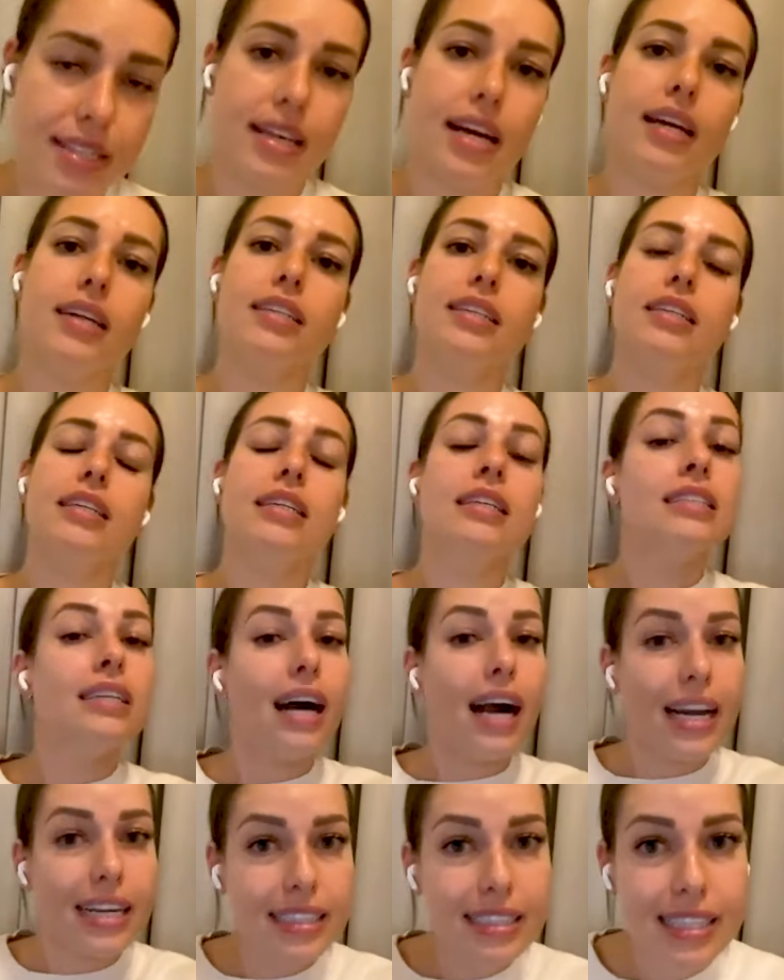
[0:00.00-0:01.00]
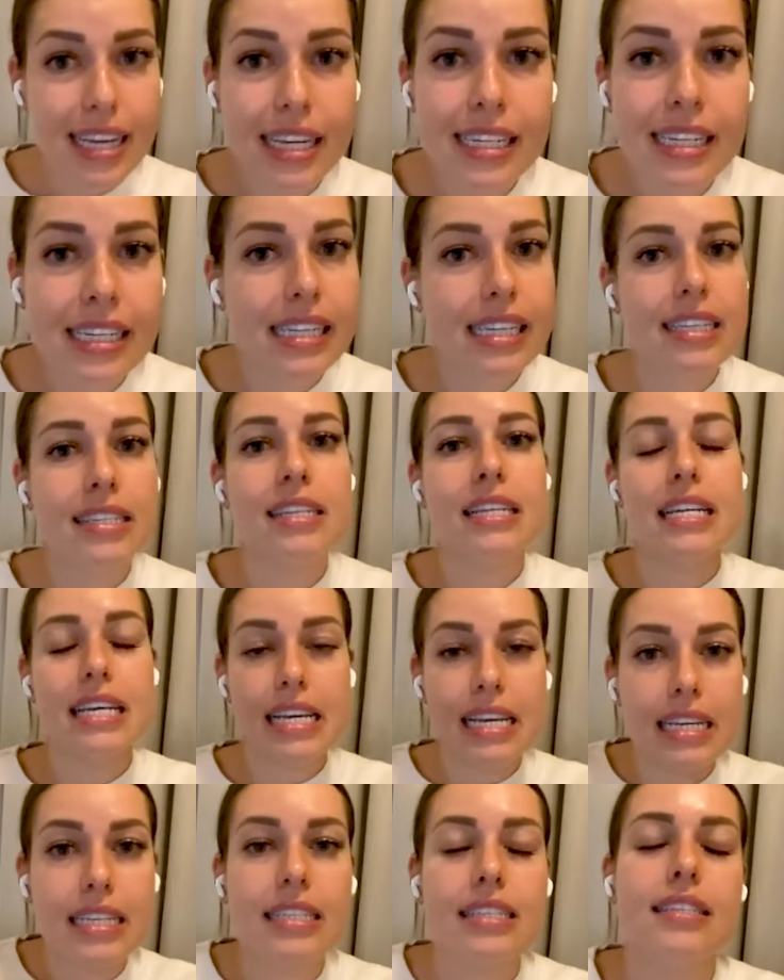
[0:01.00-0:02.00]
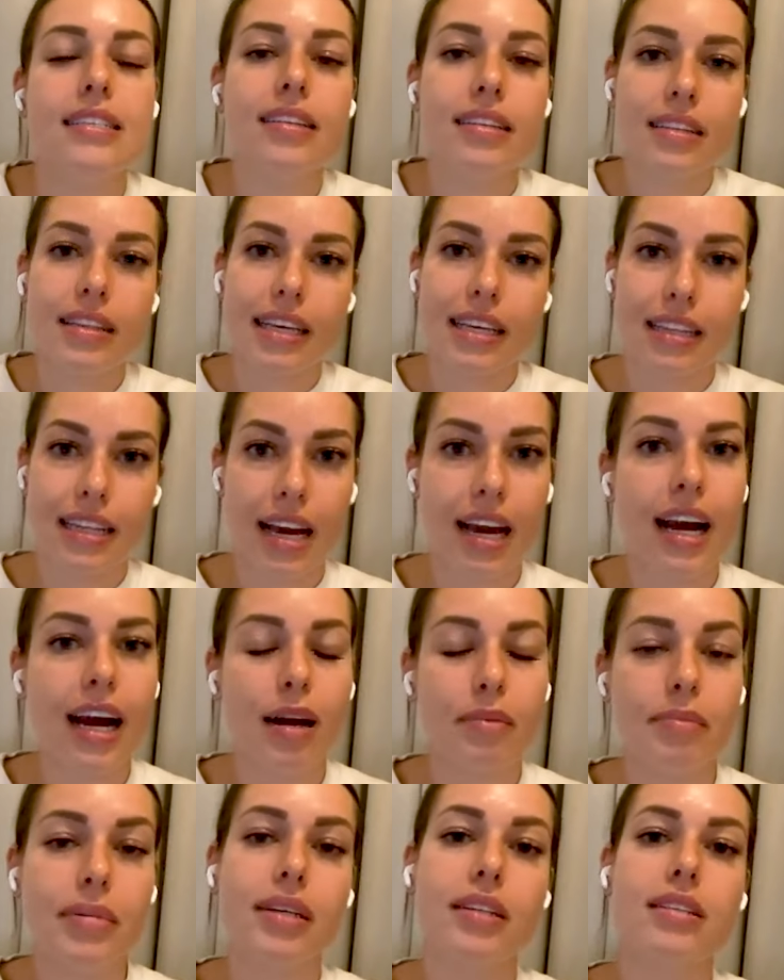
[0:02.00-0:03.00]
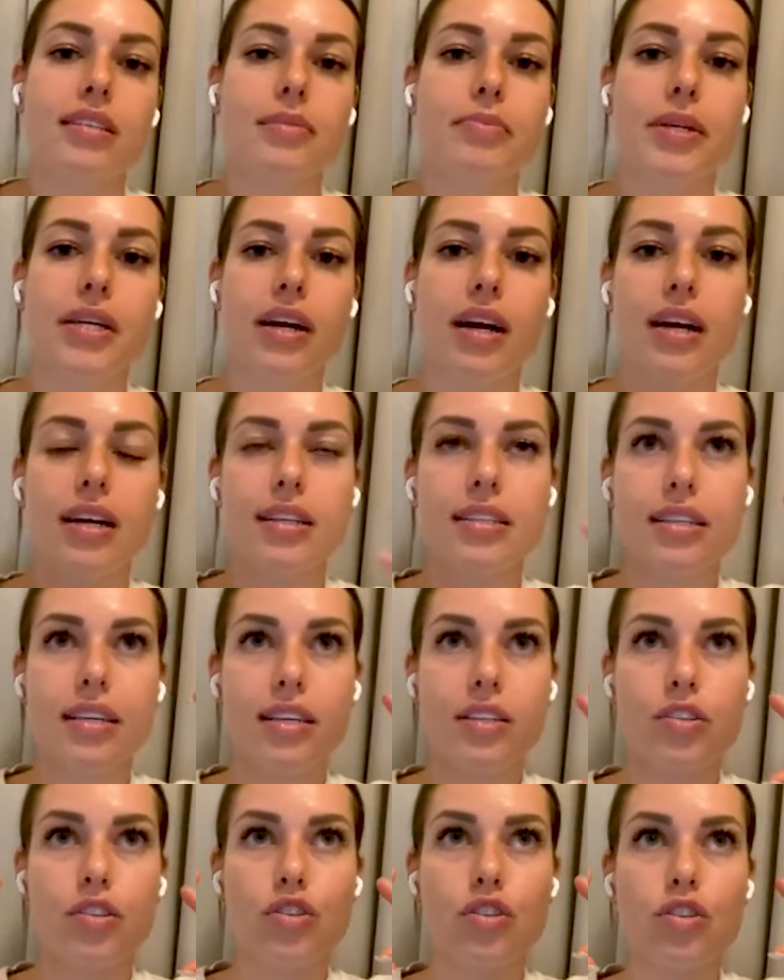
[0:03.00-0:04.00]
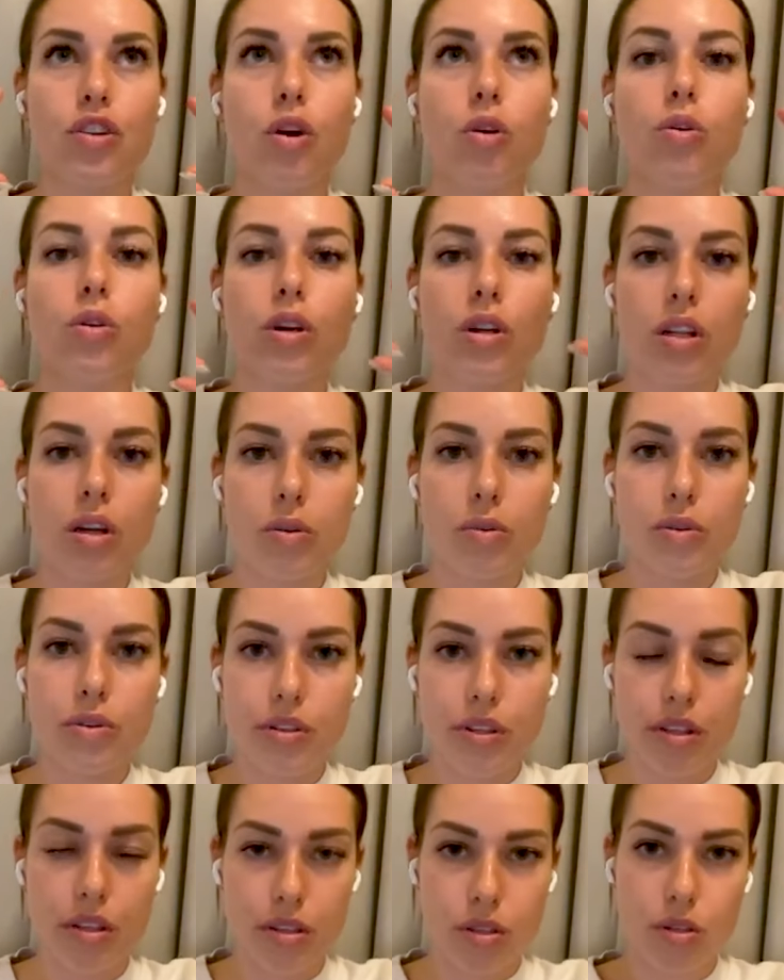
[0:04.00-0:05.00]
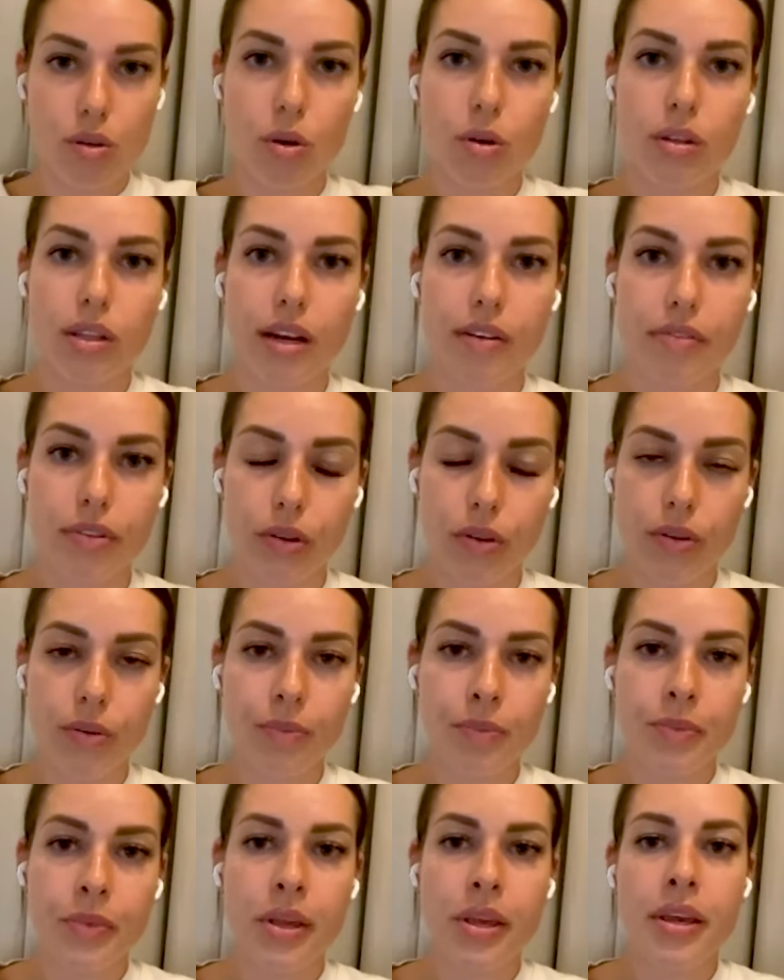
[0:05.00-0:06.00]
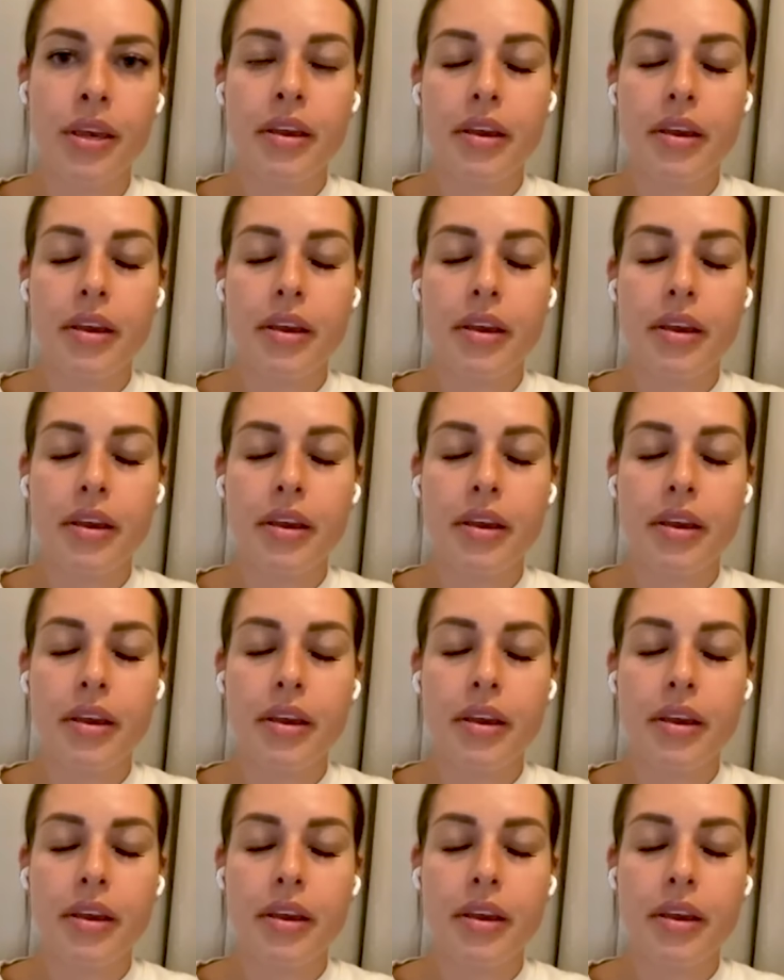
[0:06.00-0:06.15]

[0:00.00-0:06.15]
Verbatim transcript: being said, identity is an instant thing that happens because it's so close to the soul level.